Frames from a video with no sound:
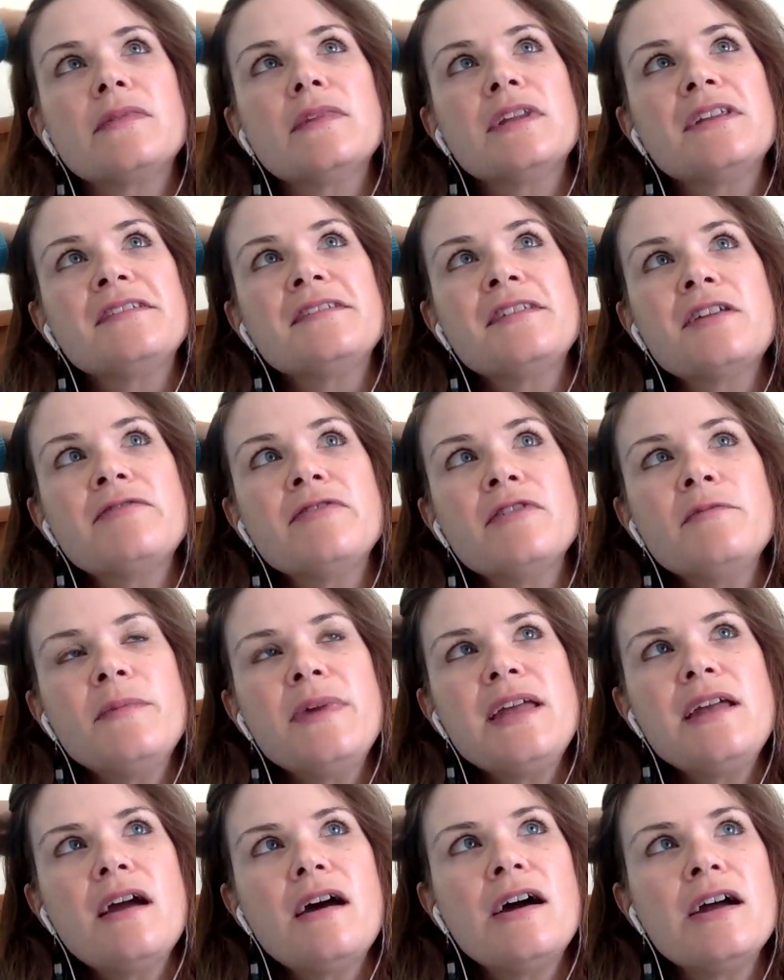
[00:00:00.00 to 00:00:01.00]
So for
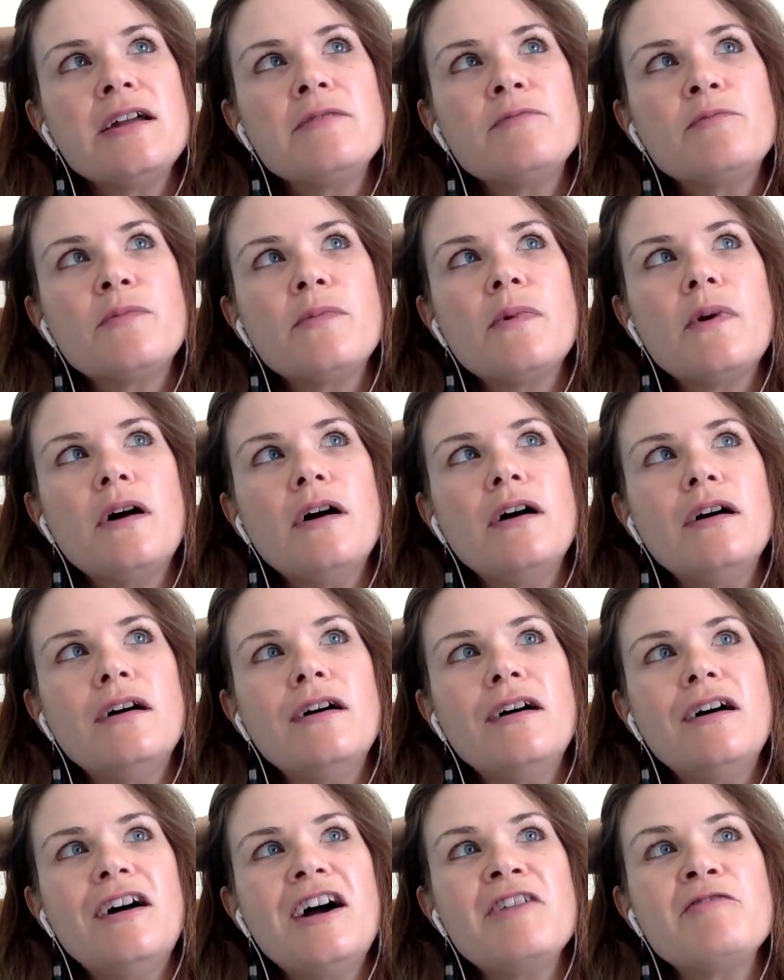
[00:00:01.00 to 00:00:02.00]
me,
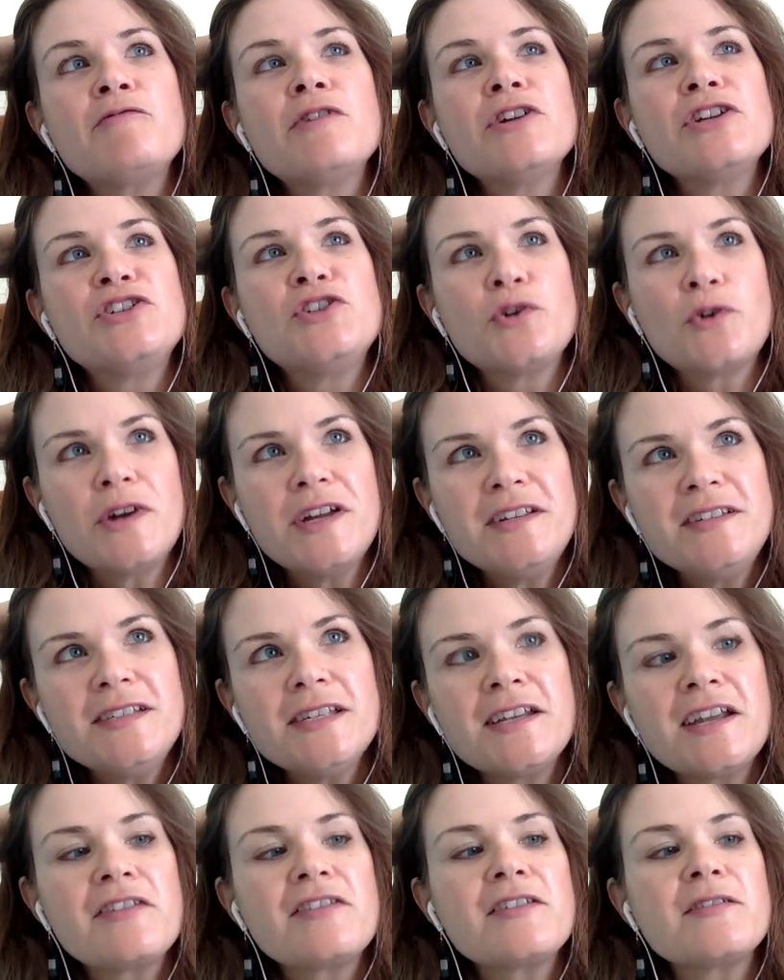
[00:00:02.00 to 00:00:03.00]
I rejoice
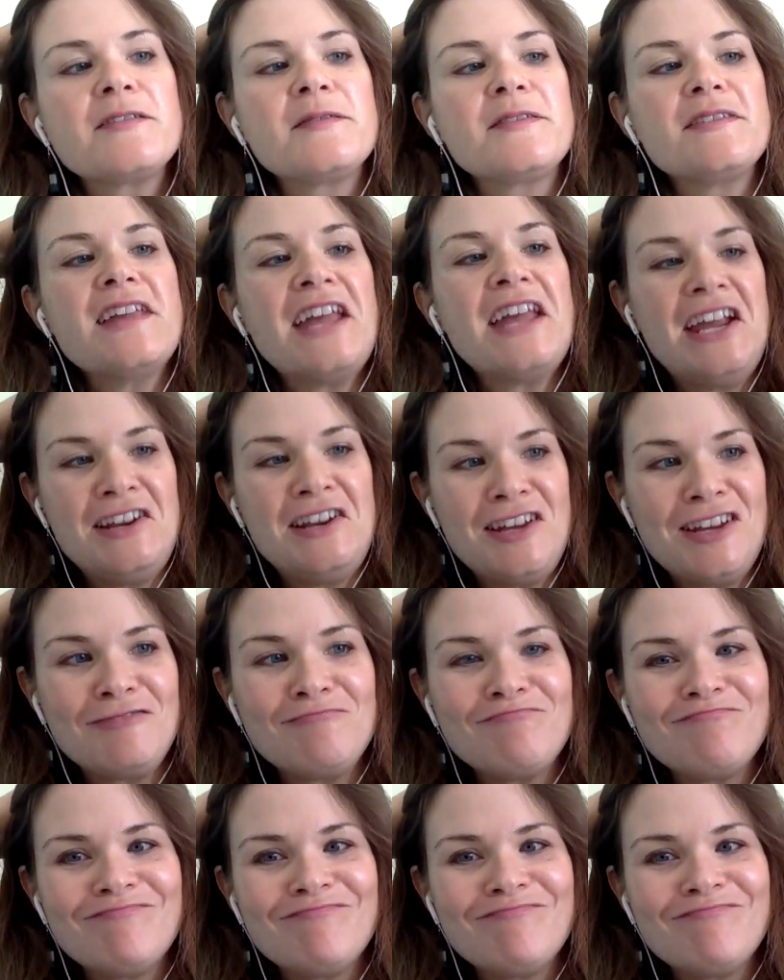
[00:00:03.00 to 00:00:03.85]
in others' healing.